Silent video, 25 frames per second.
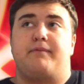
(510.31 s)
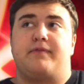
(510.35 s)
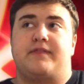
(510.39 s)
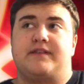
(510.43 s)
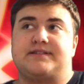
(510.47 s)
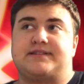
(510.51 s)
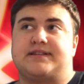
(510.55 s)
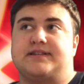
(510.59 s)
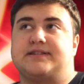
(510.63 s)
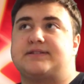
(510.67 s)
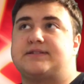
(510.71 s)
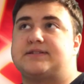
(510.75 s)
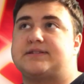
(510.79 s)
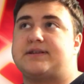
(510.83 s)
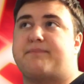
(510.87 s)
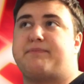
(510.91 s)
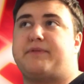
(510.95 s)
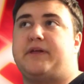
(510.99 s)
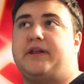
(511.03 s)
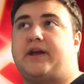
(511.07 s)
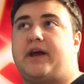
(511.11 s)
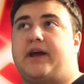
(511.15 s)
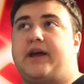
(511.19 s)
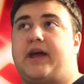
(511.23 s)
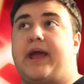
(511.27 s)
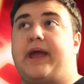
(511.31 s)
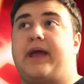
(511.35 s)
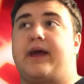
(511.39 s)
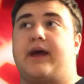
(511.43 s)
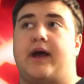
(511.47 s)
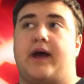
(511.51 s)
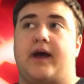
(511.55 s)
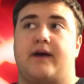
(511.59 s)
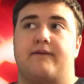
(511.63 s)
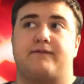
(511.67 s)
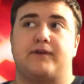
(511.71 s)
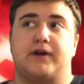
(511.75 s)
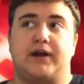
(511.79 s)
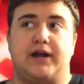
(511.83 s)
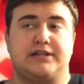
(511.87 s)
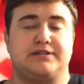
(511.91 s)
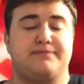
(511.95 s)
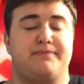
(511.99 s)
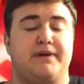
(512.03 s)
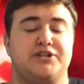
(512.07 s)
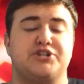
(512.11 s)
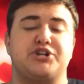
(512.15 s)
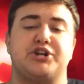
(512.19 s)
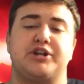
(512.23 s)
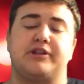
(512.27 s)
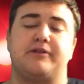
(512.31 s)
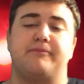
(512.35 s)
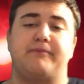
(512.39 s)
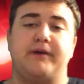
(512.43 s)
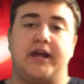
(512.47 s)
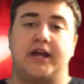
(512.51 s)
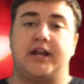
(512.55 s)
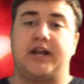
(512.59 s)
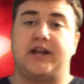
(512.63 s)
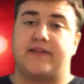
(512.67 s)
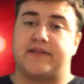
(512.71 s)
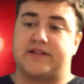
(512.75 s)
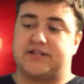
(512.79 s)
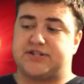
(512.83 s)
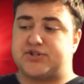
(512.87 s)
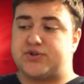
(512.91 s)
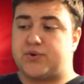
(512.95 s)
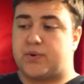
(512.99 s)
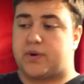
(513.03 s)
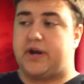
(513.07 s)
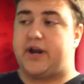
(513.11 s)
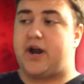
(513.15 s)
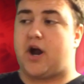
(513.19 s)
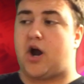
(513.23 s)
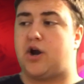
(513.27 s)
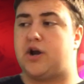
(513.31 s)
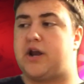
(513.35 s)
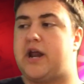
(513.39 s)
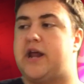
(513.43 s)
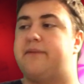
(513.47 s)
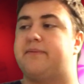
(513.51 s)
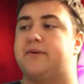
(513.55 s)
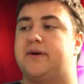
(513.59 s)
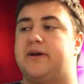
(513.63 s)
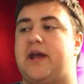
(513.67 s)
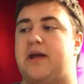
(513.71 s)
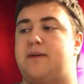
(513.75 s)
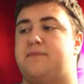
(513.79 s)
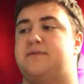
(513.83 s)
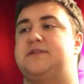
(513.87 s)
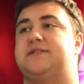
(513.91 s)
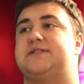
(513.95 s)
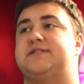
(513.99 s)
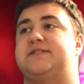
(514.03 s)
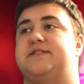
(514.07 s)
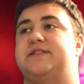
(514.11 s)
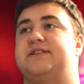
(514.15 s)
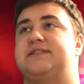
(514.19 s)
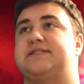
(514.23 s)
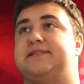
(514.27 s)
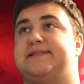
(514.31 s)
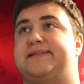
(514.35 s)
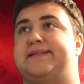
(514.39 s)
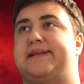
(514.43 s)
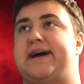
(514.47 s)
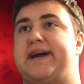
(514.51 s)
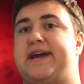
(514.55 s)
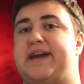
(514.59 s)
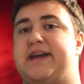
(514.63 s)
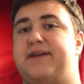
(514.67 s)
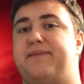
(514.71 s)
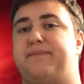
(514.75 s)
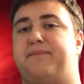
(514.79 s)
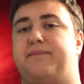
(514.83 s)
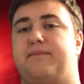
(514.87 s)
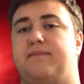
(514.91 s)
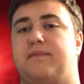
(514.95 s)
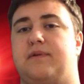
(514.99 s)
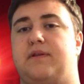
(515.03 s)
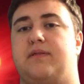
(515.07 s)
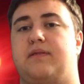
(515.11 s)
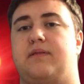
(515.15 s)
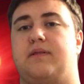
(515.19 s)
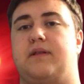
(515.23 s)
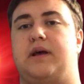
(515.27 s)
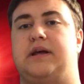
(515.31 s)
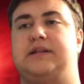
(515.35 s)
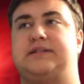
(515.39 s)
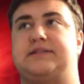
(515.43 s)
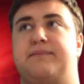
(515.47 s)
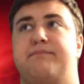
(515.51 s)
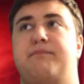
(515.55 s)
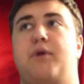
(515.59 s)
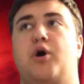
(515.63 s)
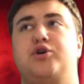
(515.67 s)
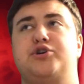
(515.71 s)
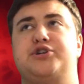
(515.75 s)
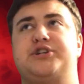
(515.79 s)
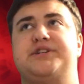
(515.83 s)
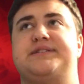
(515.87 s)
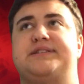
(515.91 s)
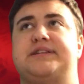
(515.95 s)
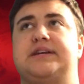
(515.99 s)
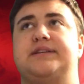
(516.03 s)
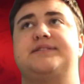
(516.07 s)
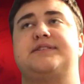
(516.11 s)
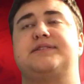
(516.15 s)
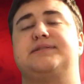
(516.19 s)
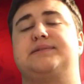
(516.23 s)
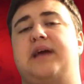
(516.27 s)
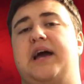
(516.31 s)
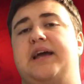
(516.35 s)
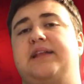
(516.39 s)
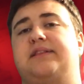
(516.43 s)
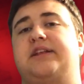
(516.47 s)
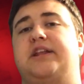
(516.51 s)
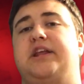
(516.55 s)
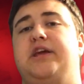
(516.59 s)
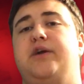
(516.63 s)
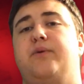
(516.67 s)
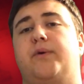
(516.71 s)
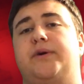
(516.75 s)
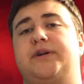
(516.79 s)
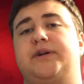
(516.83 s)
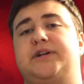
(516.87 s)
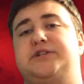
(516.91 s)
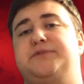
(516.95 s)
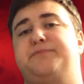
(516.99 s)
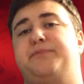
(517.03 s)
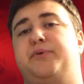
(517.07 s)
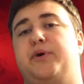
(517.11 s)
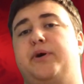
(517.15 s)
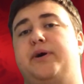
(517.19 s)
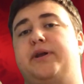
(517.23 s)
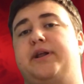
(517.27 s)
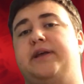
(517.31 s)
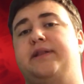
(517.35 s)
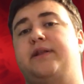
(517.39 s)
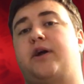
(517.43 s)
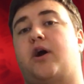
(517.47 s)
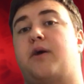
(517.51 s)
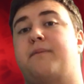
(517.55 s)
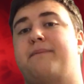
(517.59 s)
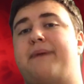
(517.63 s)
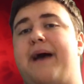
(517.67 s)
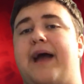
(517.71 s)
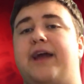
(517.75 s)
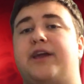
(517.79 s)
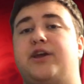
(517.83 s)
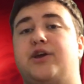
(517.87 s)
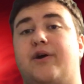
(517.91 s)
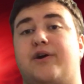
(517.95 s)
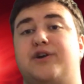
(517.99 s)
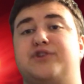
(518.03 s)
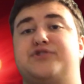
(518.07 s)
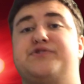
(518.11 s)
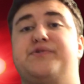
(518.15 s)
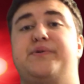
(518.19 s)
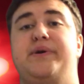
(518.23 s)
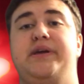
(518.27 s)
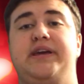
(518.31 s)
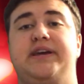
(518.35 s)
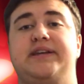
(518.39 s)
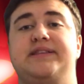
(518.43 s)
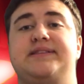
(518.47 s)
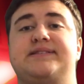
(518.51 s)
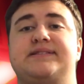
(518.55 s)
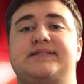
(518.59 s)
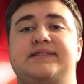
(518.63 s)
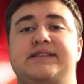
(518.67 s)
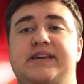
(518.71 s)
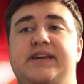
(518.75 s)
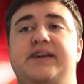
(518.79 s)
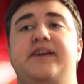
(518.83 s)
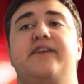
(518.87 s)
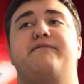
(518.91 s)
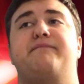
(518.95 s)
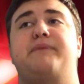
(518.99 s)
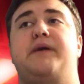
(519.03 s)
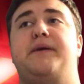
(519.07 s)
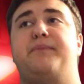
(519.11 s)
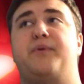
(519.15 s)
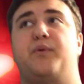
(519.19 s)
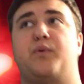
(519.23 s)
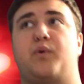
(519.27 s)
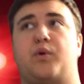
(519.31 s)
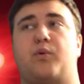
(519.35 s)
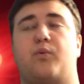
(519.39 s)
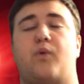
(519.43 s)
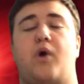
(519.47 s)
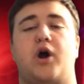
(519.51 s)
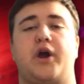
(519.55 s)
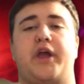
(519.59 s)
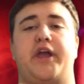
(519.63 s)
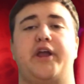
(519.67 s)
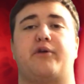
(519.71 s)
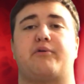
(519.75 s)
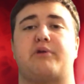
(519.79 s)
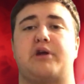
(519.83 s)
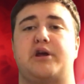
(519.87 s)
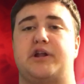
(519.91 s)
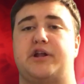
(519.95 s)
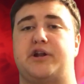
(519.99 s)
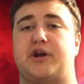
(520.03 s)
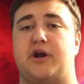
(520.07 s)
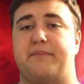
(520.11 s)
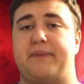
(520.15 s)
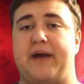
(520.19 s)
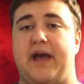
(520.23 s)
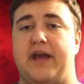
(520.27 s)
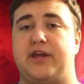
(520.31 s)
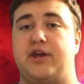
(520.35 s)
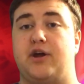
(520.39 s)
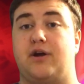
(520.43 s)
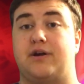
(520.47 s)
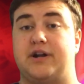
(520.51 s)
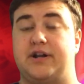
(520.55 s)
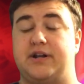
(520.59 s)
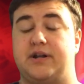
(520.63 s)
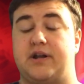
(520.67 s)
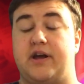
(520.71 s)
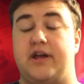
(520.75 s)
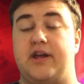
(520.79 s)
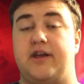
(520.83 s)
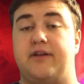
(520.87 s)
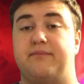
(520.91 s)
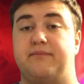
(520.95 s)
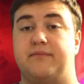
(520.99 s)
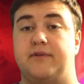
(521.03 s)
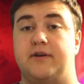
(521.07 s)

This is something I forgot to mention at the beginning of the story. Our neighbor gave us this light. It's a motion sensor light that he wanted to put in our backyard so he could see if people were walking around in our backyard at night.